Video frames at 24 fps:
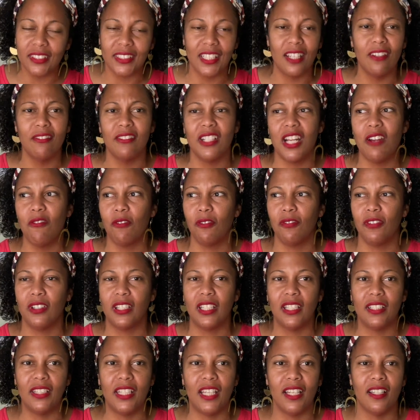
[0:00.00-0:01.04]
I'll never
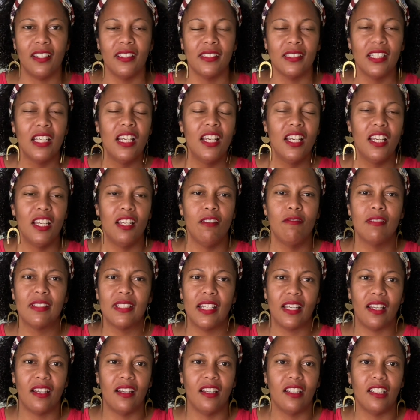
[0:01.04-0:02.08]
forget that because it was
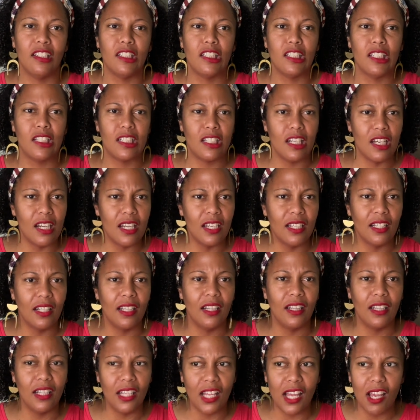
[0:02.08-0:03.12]
like a gut
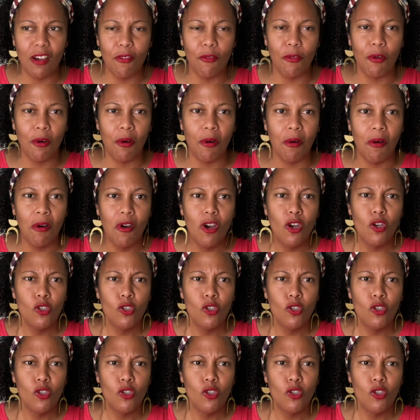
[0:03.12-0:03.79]
level.